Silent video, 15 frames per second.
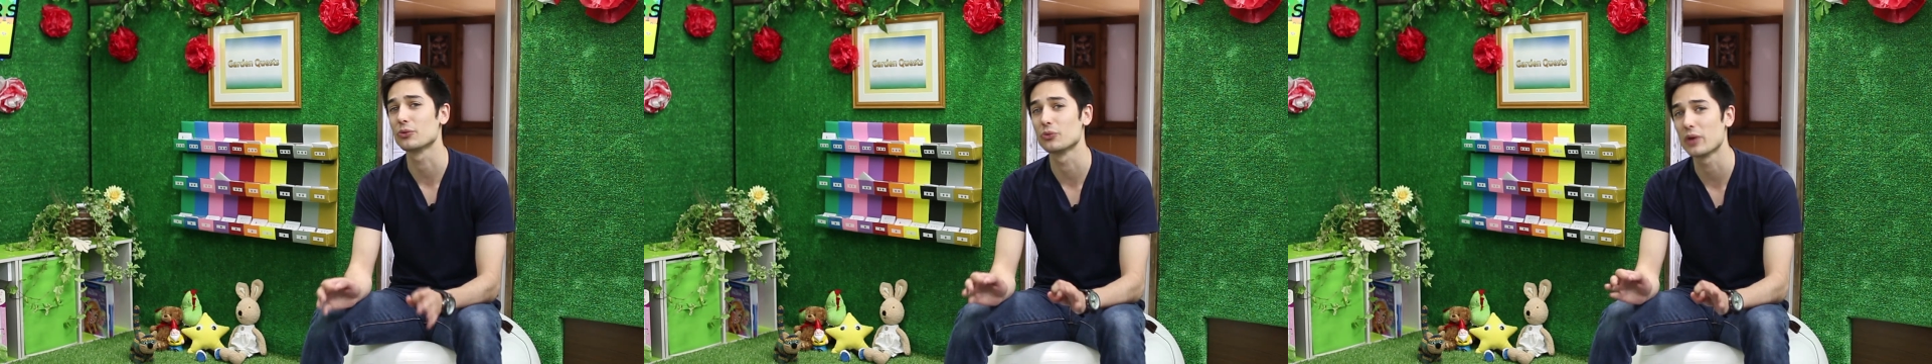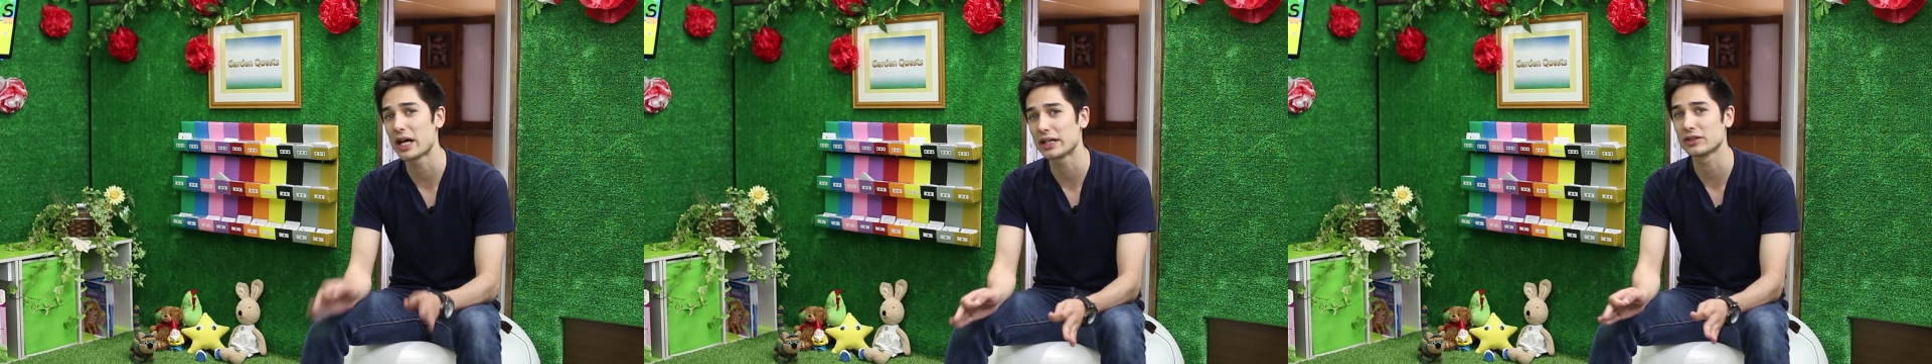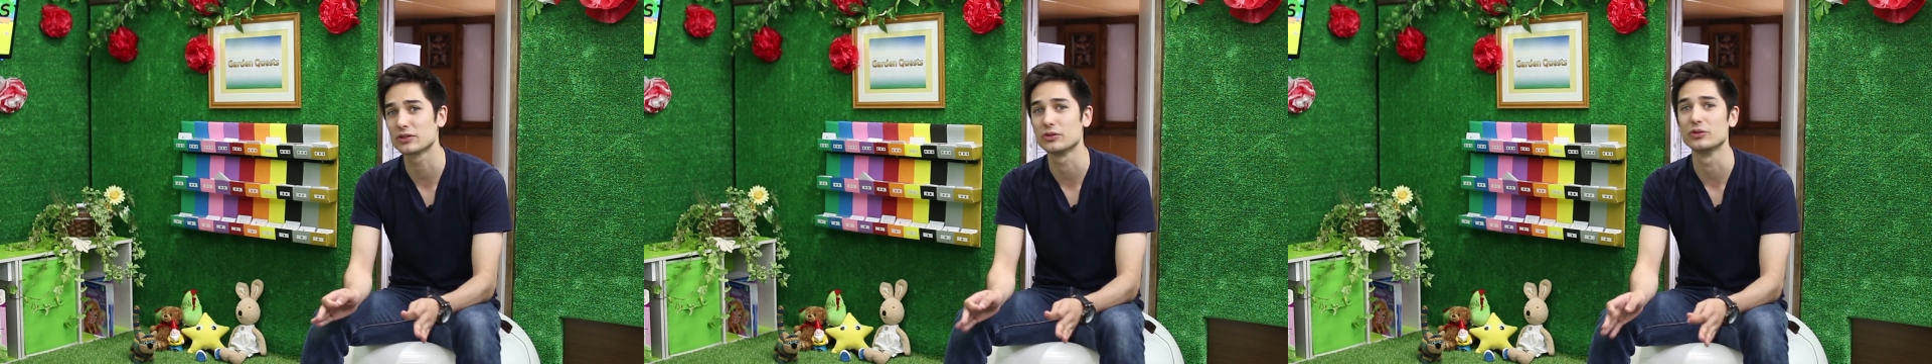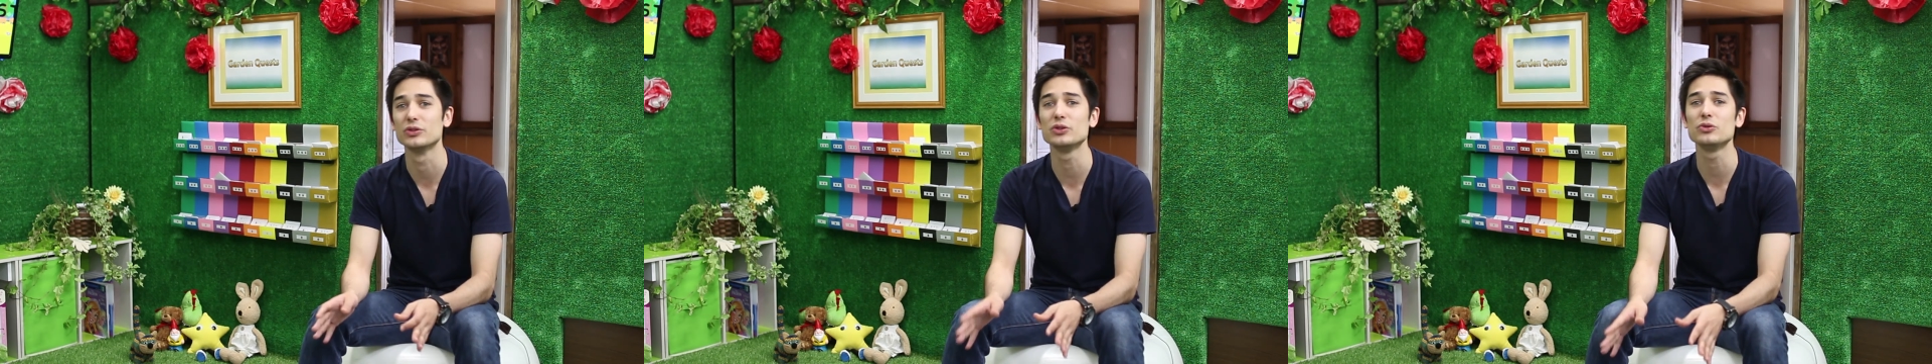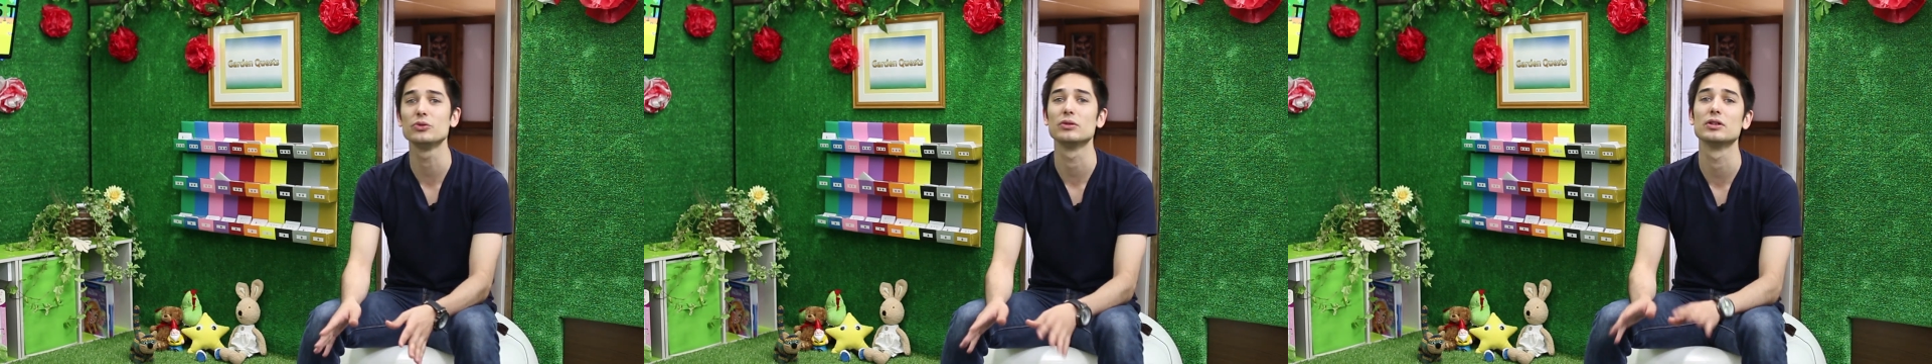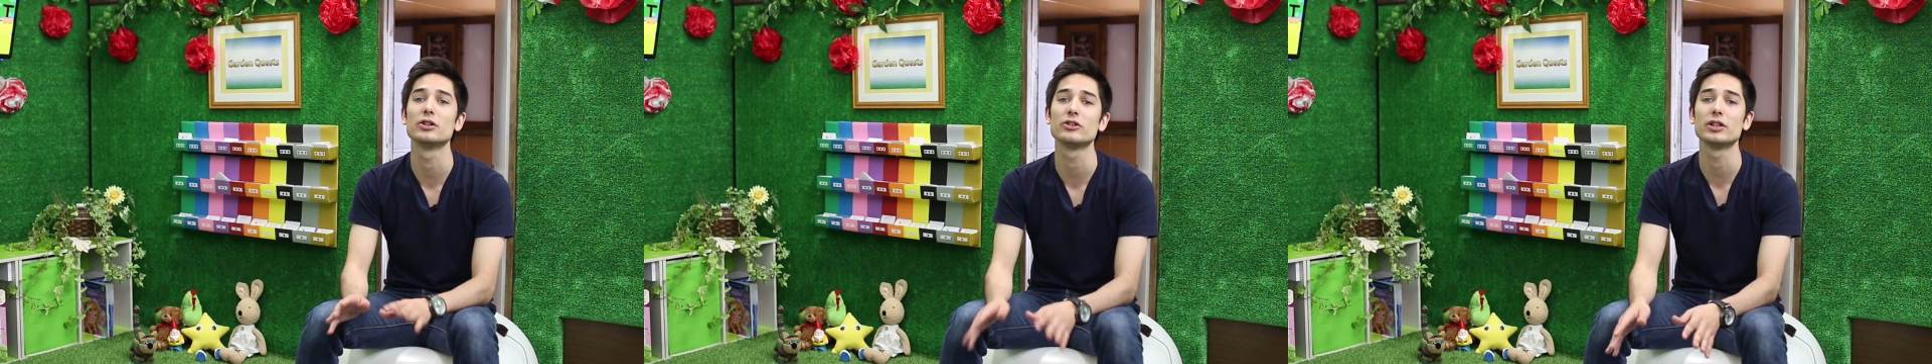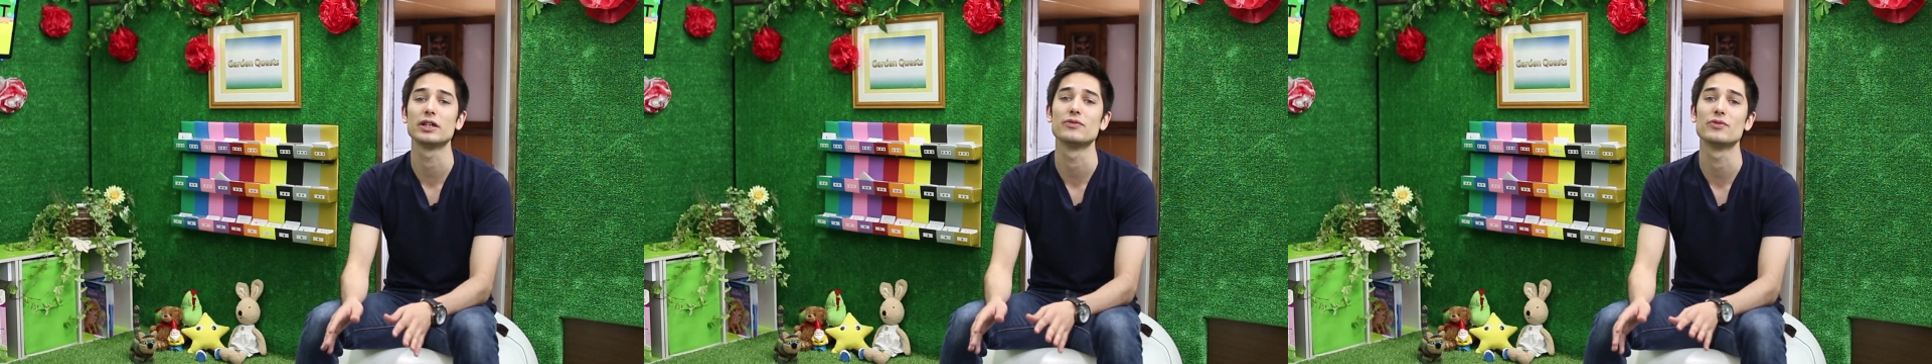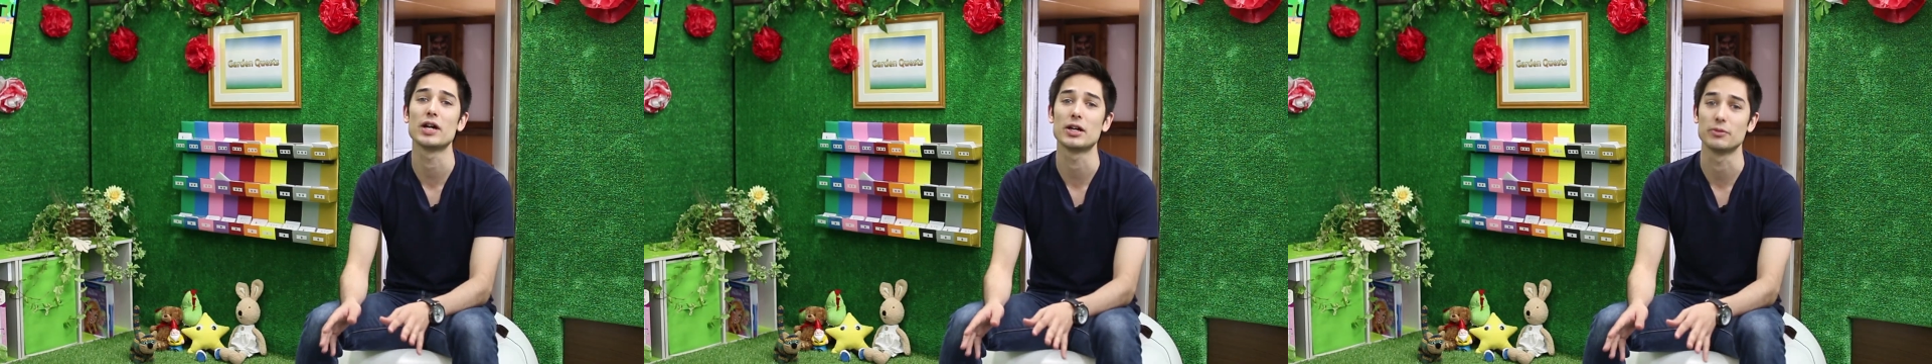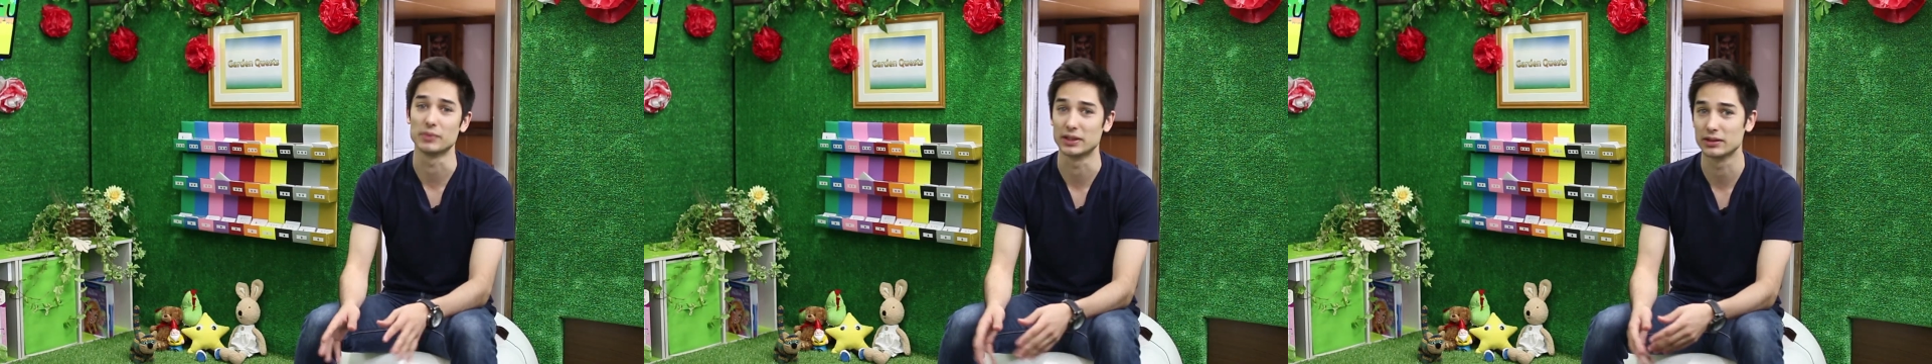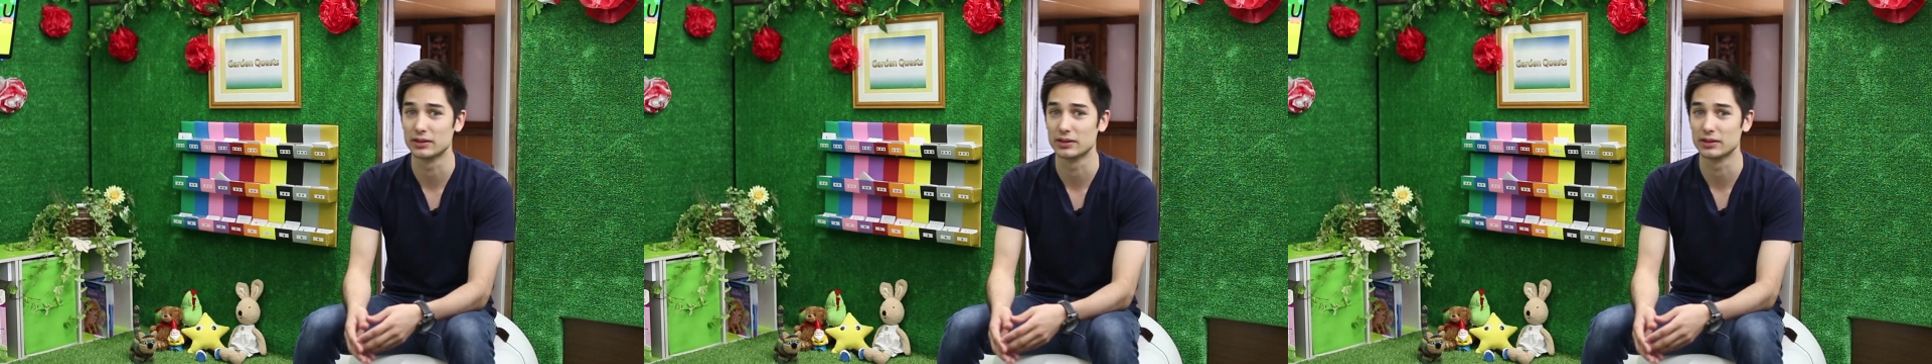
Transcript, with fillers: radical new learning environment.